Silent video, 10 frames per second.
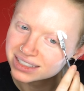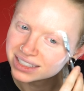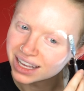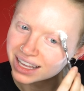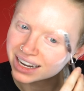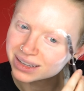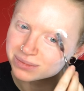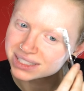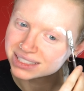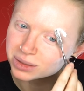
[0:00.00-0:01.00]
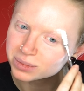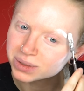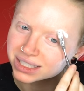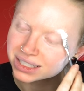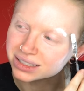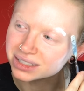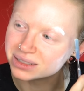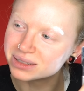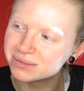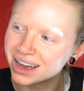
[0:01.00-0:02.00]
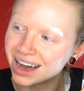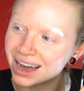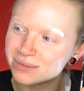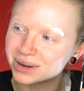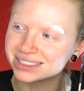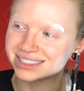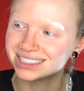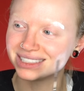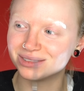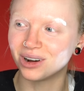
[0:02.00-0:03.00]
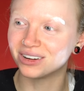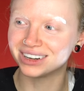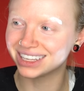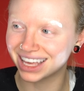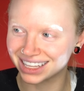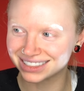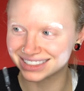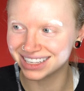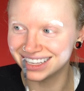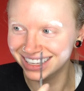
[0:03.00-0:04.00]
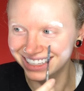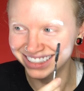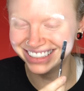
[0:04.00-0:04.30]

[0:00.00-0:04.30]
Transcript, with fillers: and I'm still putting glue in my eyebrows that you already can't see.